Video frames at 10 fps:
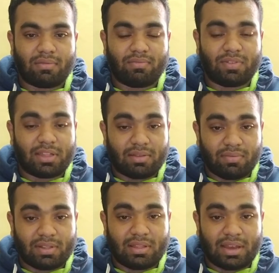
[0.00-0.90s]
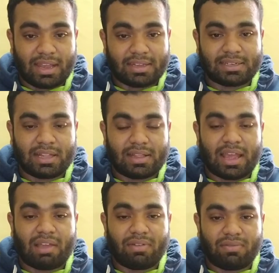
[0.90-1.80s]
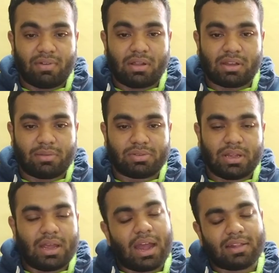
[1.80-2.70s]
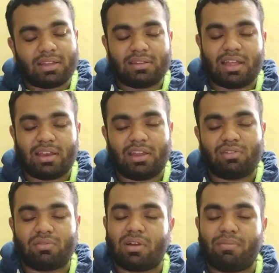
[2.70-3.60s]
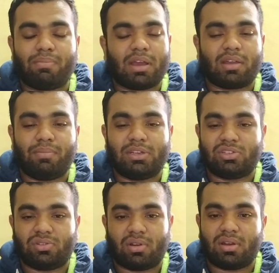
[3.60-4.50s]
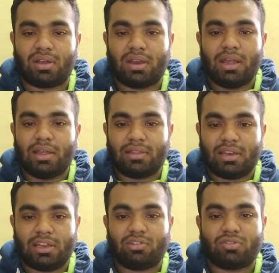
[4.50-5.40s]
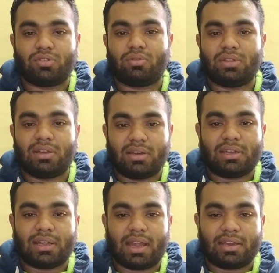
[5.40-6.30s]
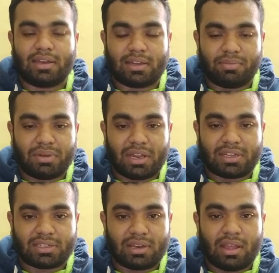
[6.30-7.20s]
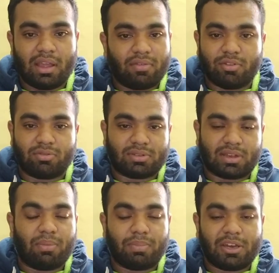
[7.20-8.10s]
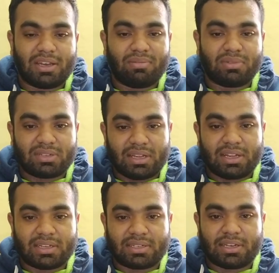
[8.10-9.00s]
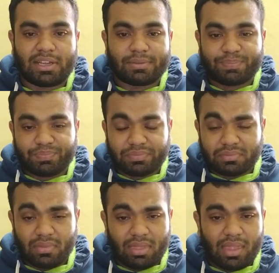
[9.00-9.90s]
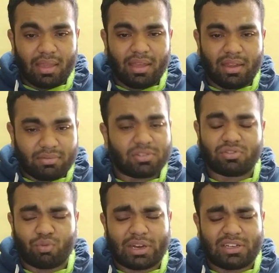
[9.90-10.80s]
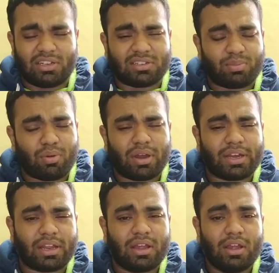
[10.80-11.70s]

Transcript: with the legacy that they have in World Cups, I think they need to come back a bit stronger. They need to show the grit and determination which was completely missing yesterday. It was quite disappointing